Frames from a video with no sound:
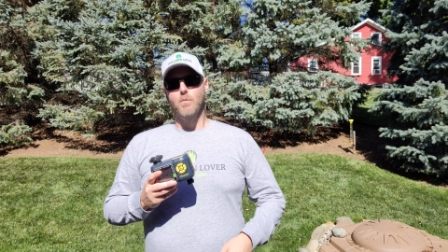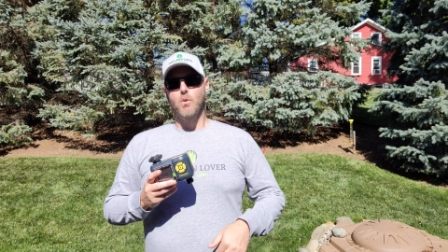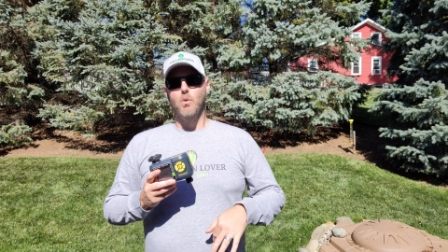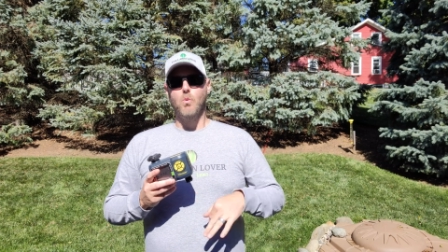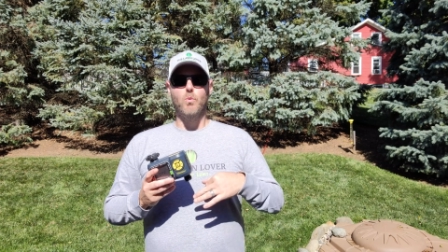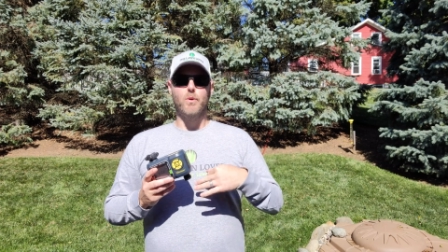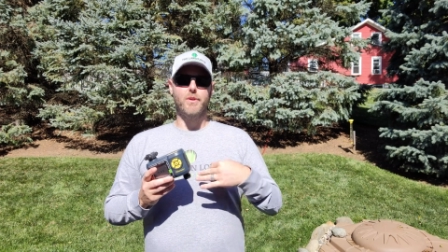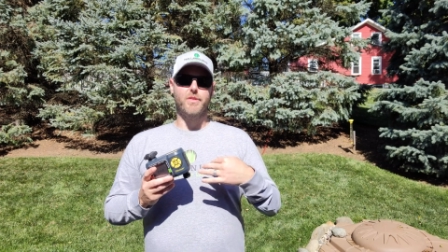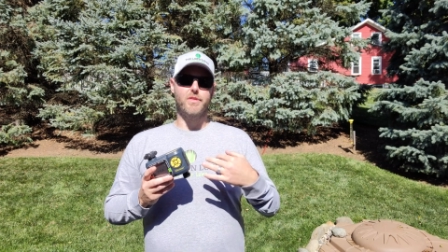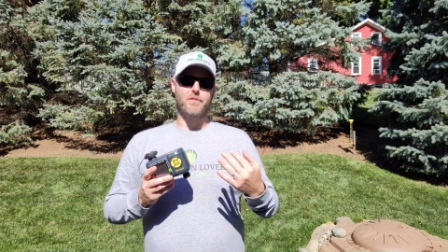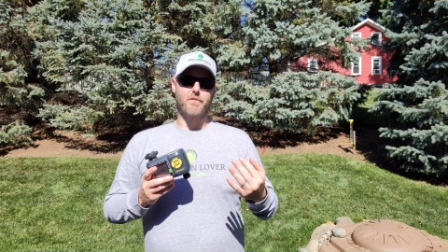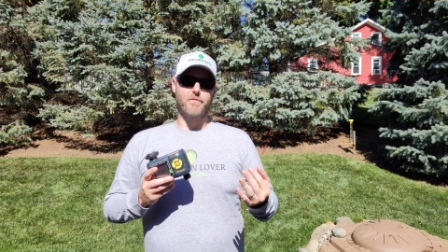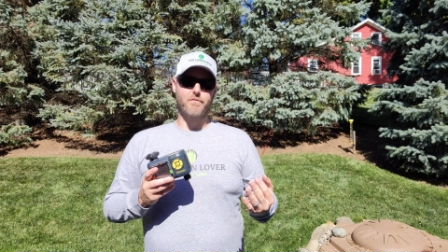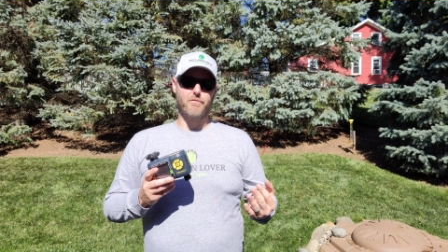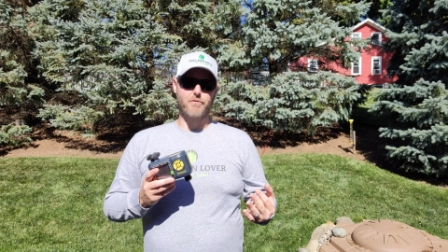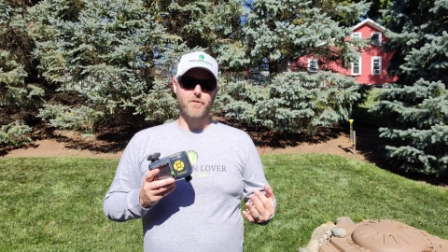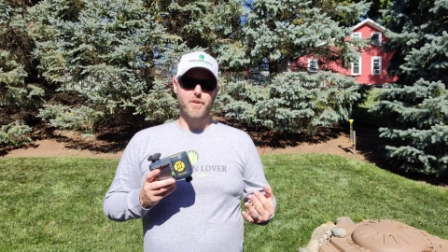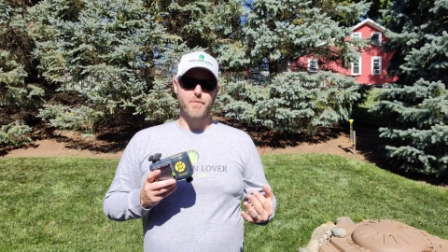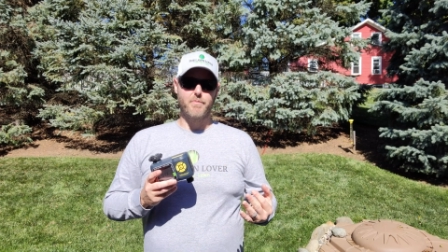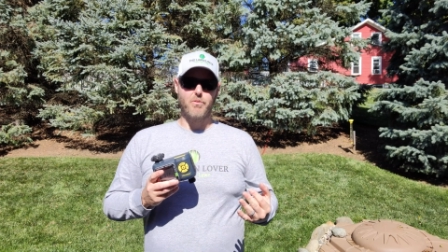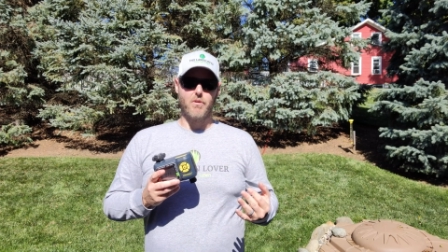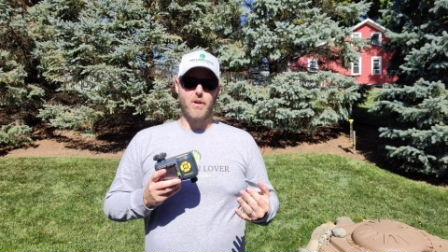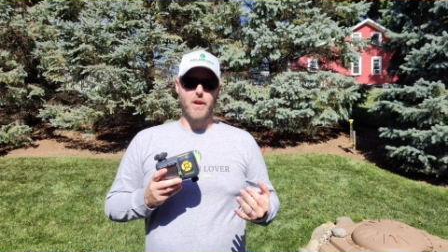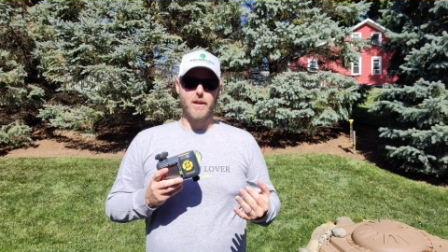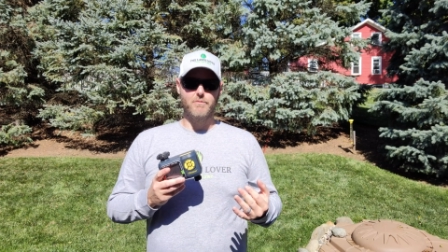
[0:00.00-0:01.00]
with the free
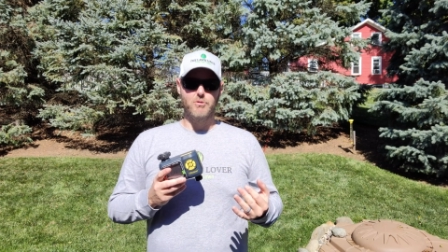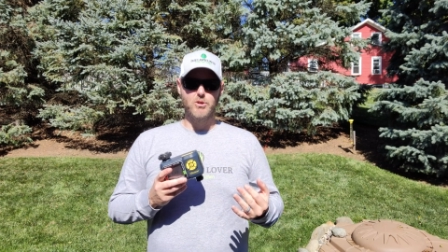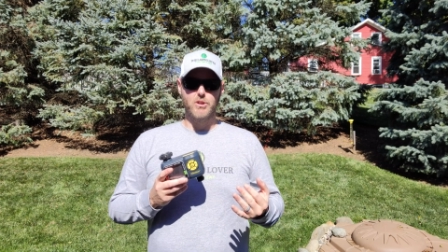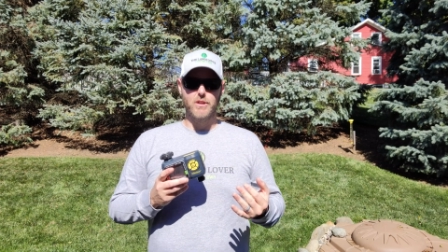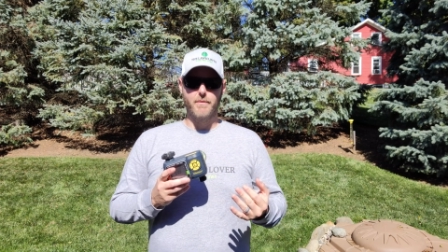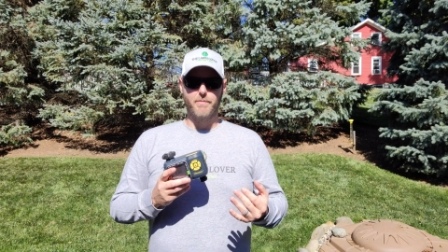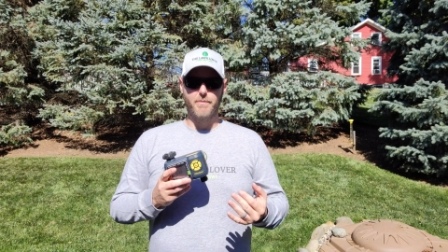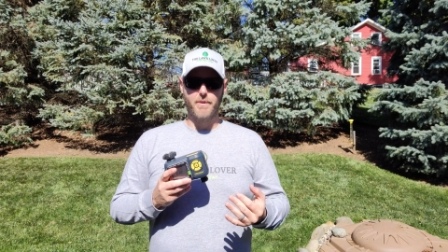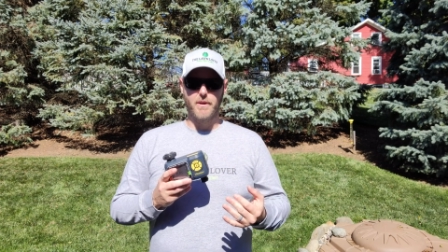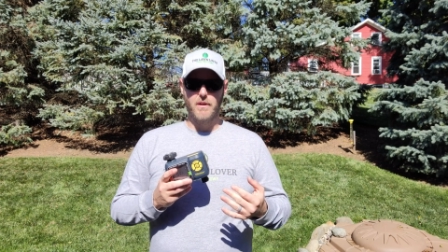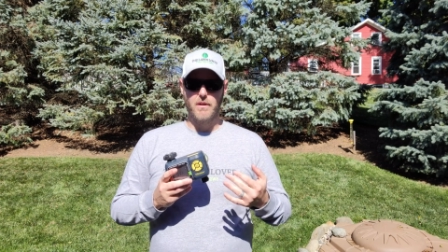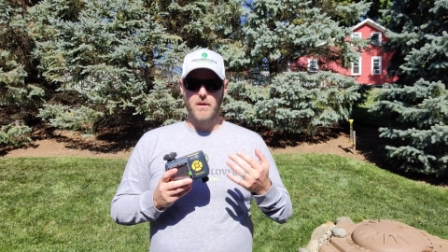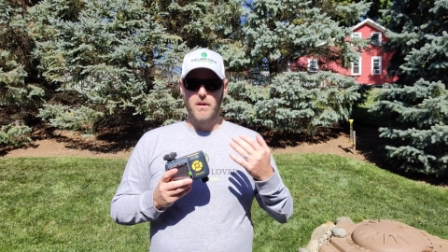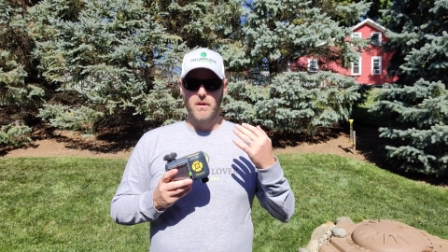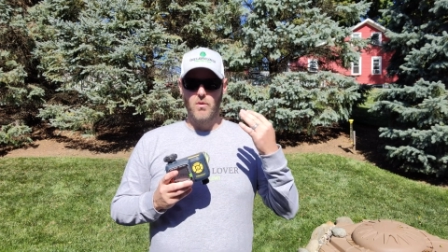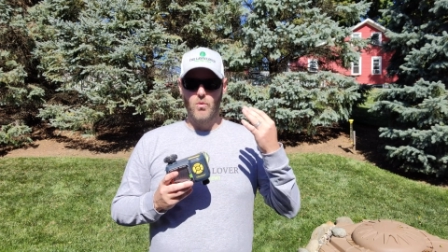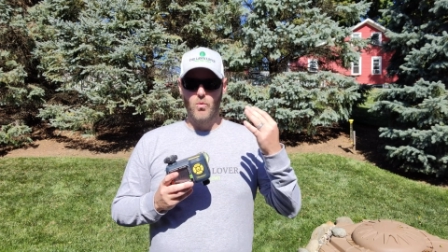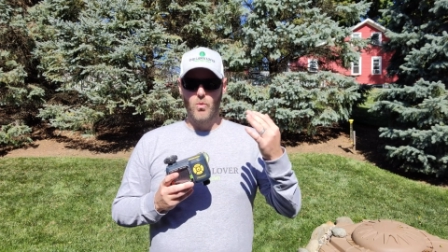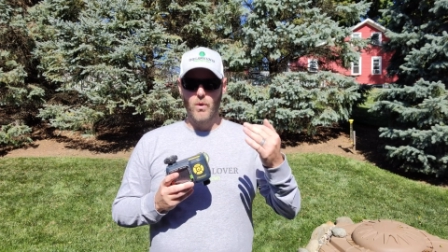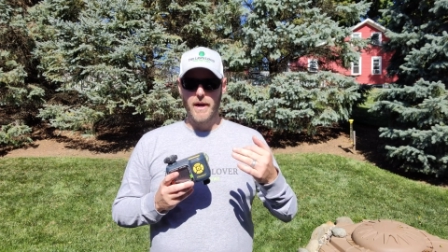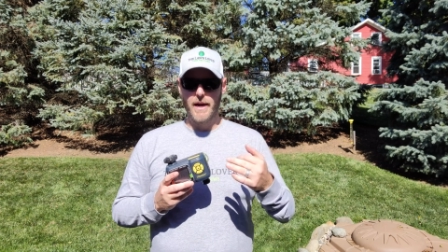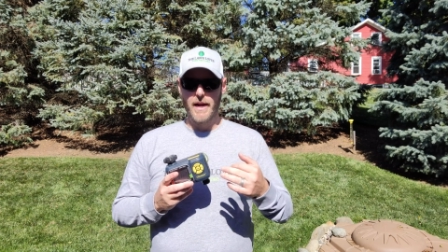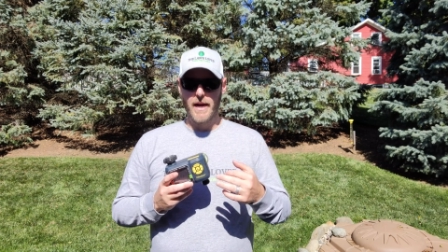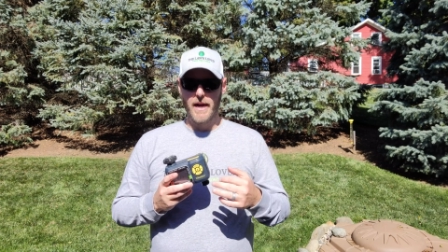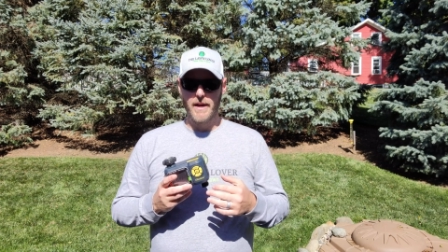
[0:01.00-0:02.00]
Prime shipping
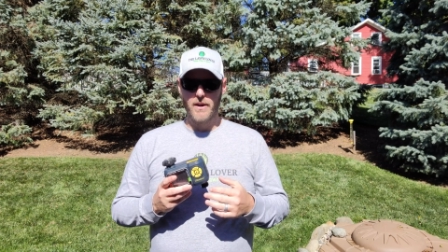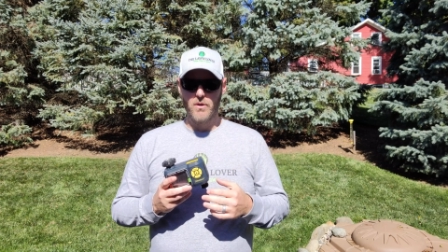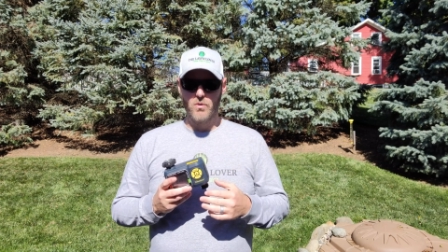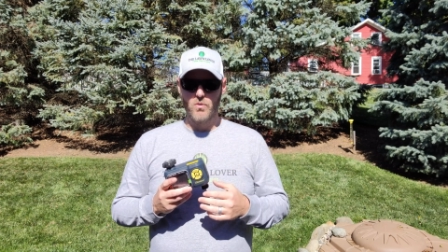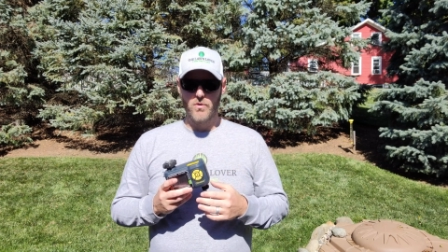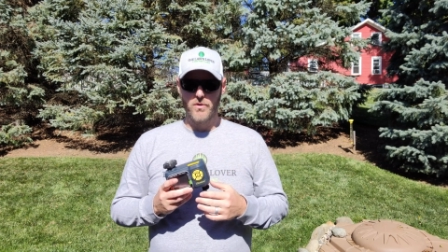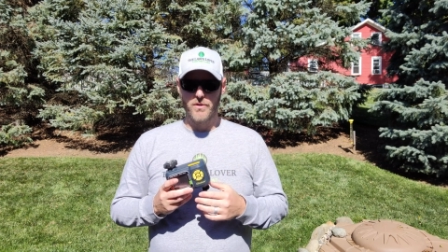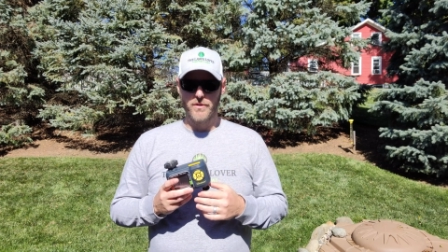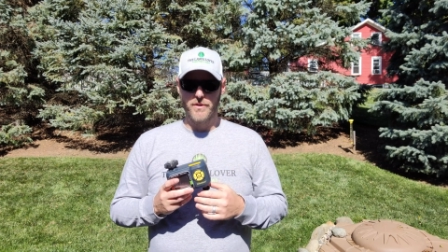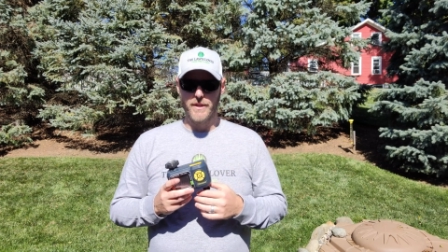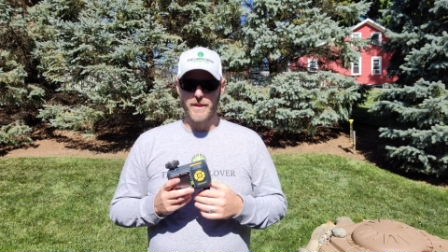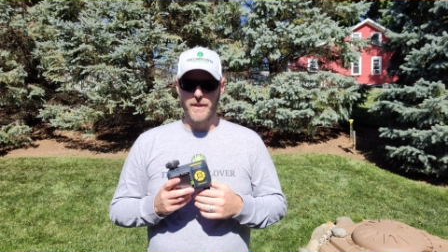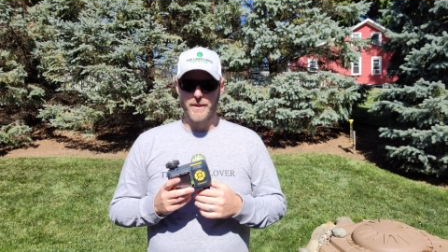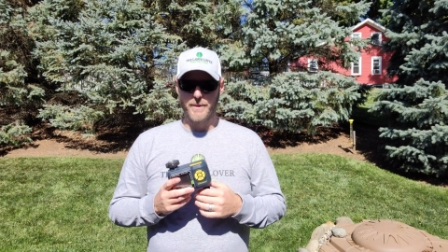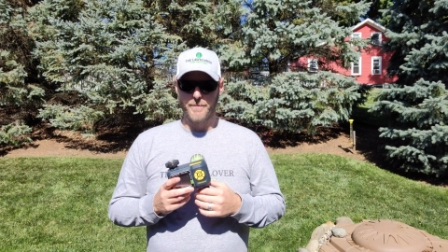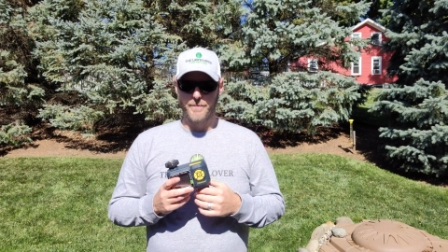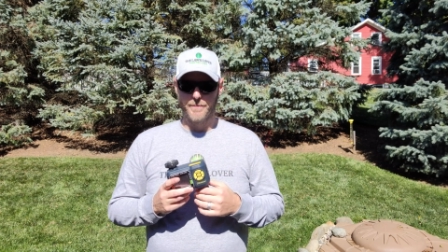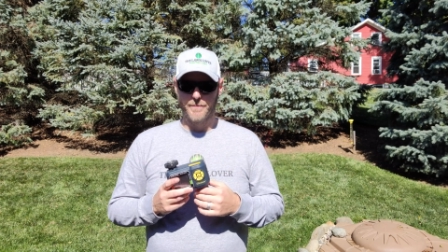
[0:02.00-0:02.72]
when I ordered it.